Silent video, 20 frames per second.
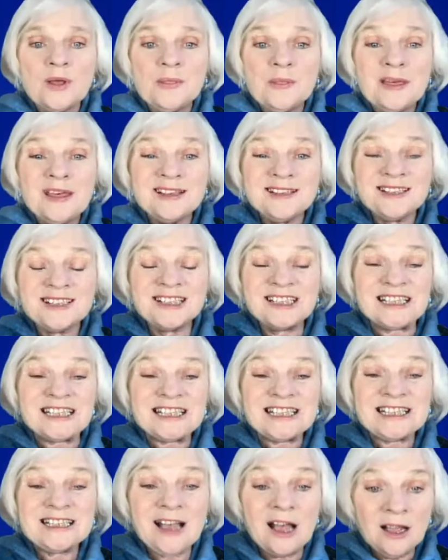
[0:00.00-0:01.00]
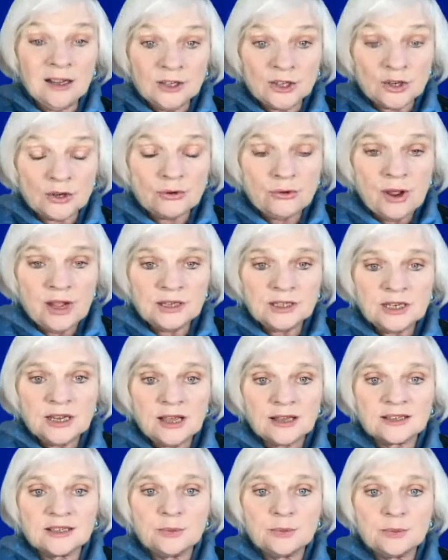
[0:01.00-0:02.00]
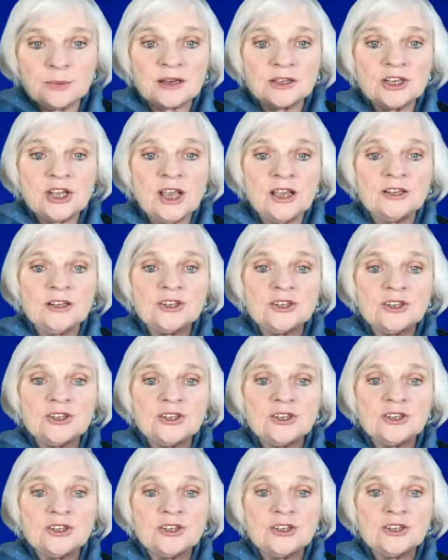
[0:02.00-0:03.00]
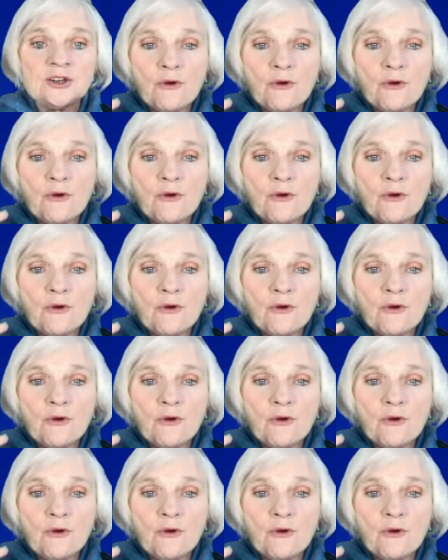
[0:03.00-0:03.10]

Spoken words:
when there's such great expectation